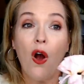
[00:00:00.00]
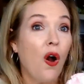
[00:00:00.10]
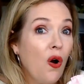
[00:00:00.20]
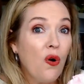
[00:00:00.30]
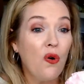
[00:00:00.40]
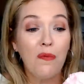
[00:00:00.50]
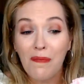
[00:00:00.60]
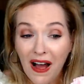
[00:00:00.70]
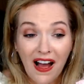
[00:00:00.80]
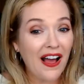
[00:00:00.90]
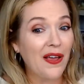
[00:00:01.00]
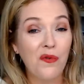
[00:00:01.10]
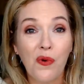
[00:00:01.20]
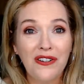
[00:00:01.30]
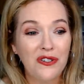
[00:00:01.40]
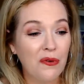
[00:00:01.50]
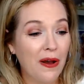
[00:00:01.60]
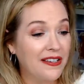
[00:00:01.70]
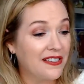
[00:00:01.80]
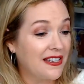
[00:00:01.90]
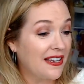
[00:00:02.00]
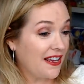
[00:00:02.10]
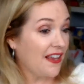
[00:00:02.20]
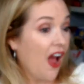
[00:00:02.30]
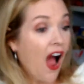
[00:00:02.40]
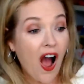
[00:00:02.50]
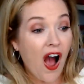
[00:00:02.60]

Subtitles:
Oh my, what do I see?